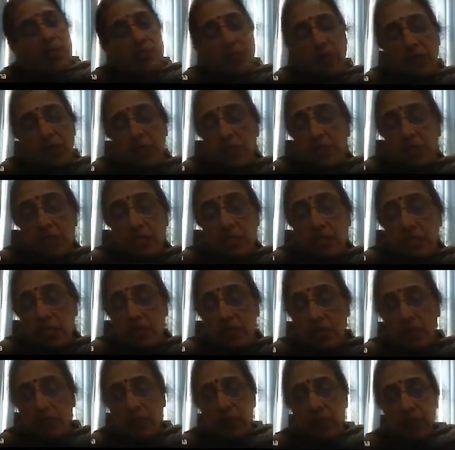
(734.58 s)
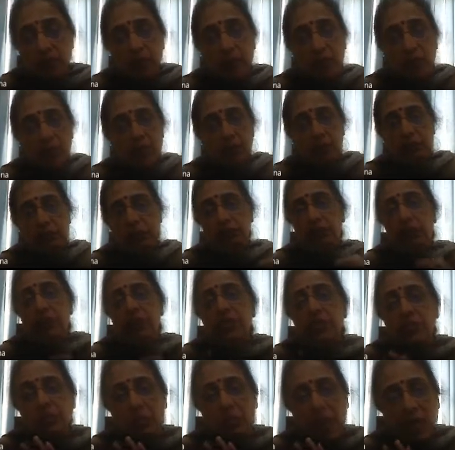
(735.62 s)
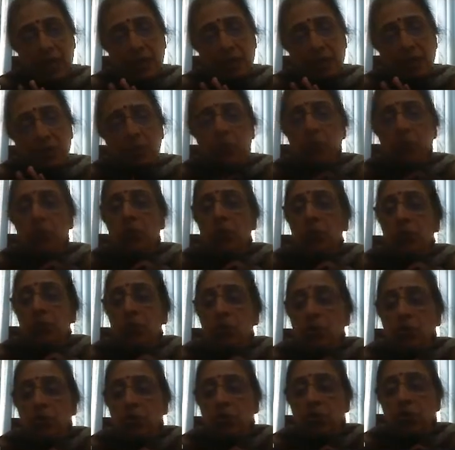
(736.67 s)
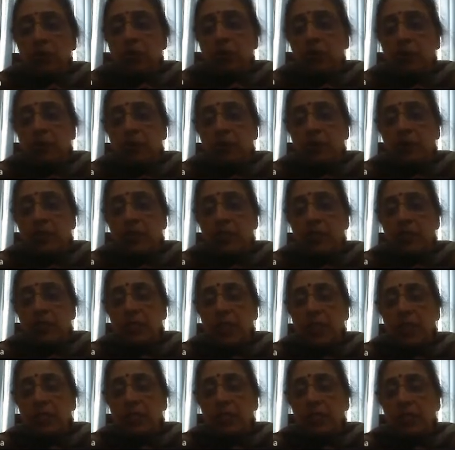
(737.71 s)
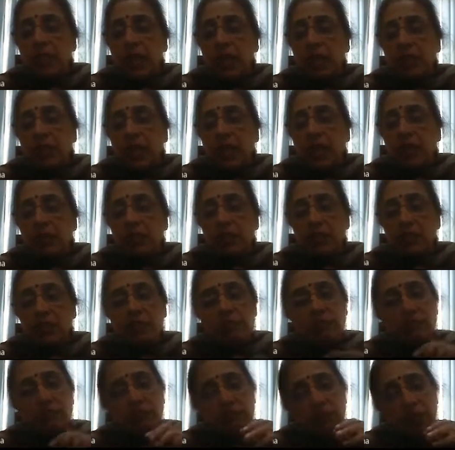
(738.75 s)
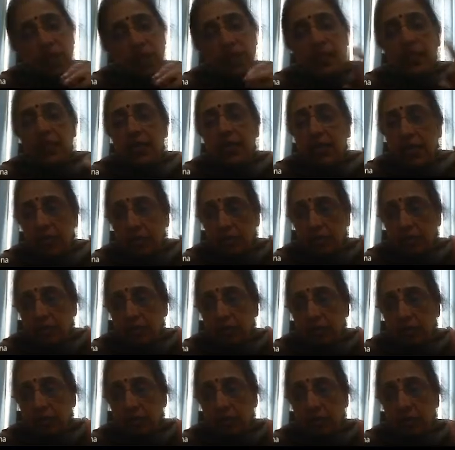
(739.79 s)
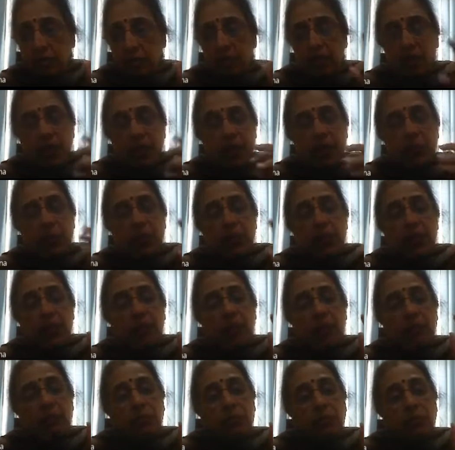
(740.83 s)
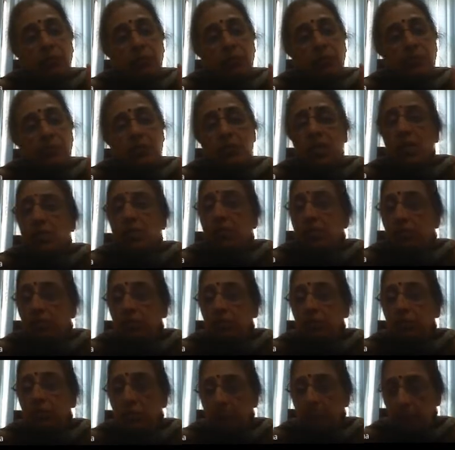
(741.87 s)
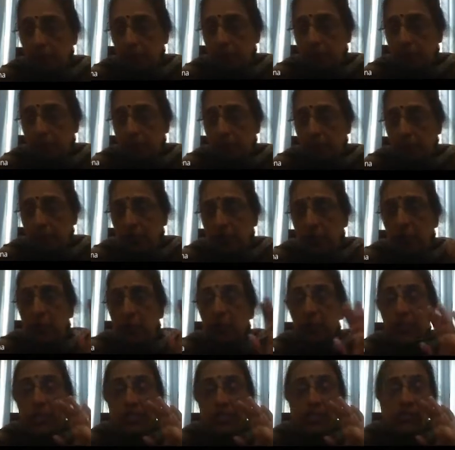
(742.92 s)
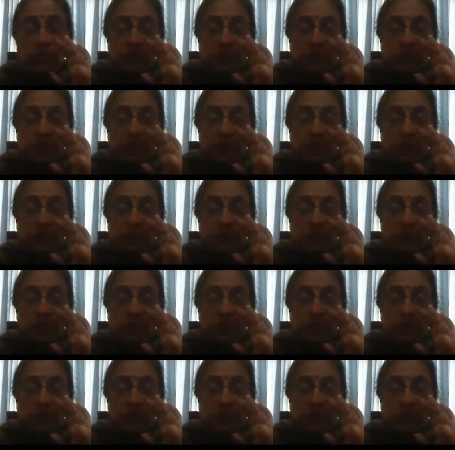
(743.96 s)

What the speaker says: why instead of giving it a fixed value, what we randomly say is that m is a very large number, depending upon the size of the problem. So that's why